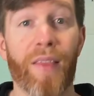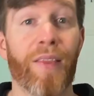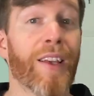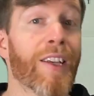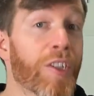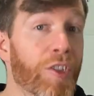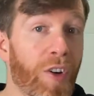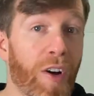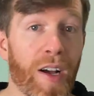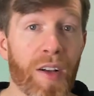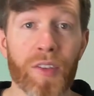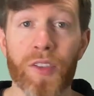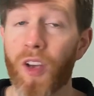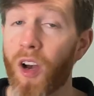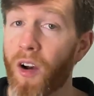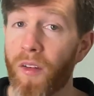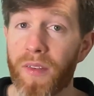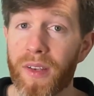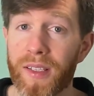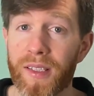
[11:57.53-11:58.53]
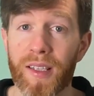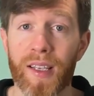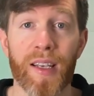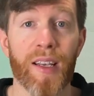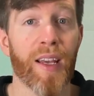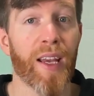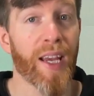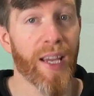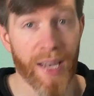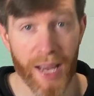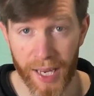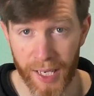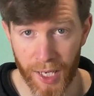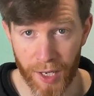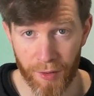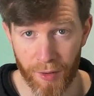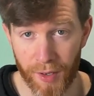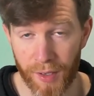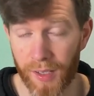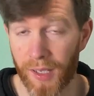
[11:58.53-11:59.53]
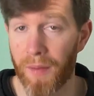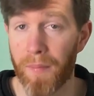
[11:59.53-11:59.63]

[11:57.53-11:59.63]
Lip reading: These trials are obviously inaccurate